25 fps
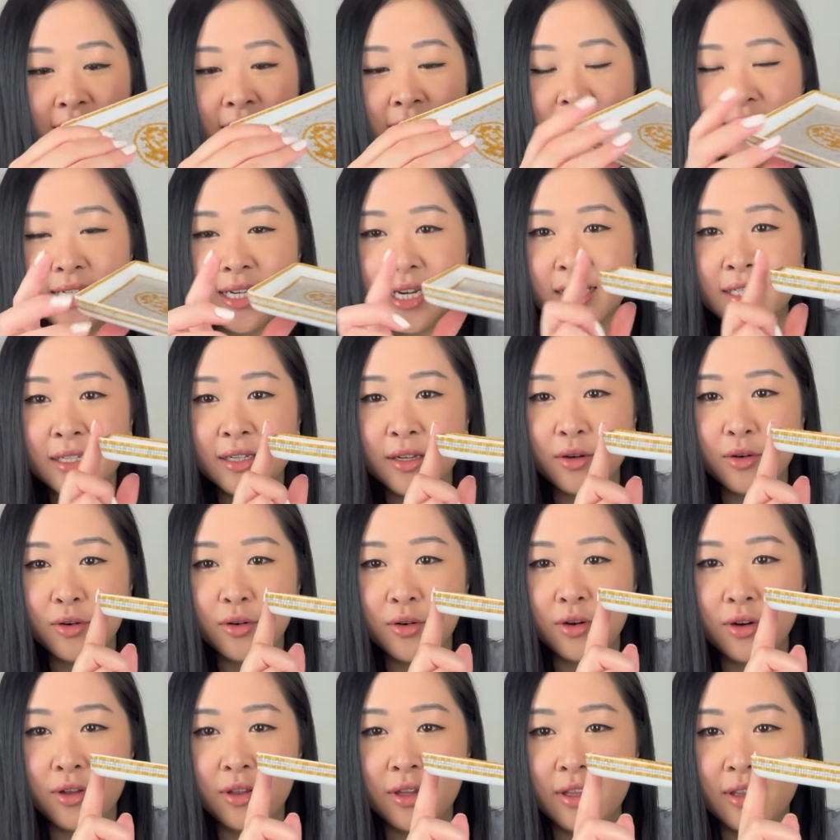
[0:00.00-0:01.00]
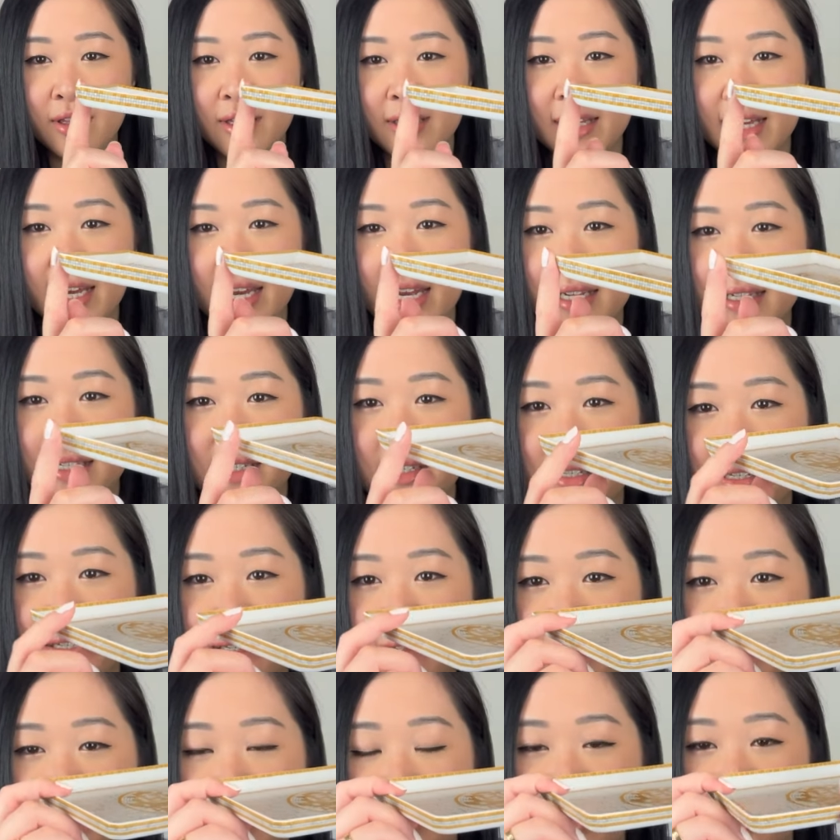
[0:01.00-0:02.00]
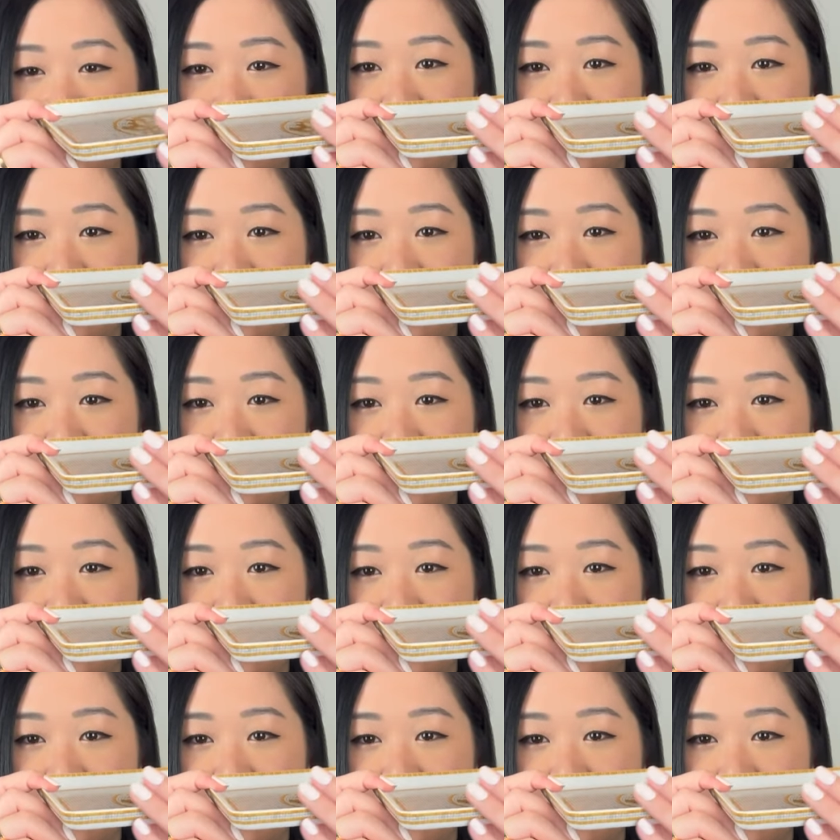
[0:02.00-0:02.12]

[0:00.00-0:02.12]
it's actually all along the edges.